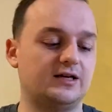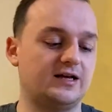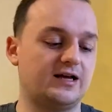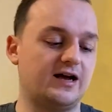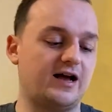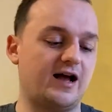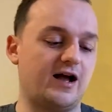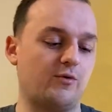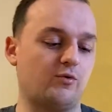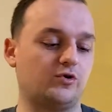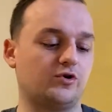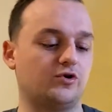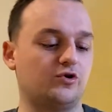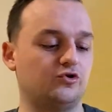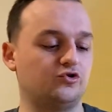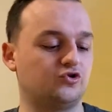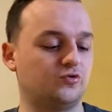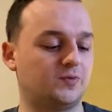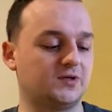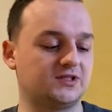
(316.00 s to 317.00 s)
I would
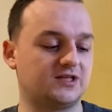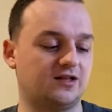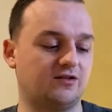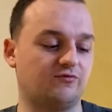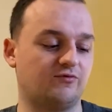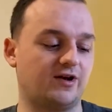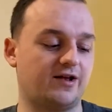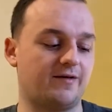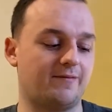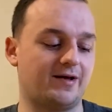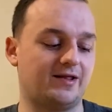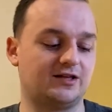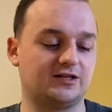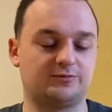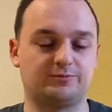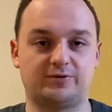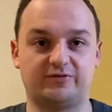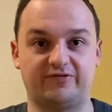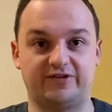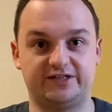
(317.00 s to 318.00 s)
100% recommend this
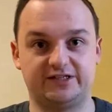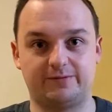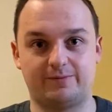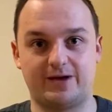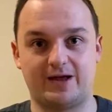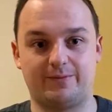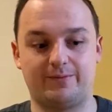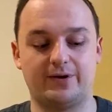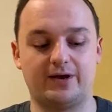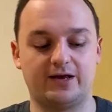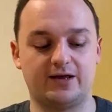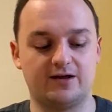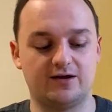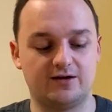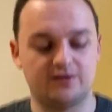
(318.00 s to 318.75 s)
Professor Peppy.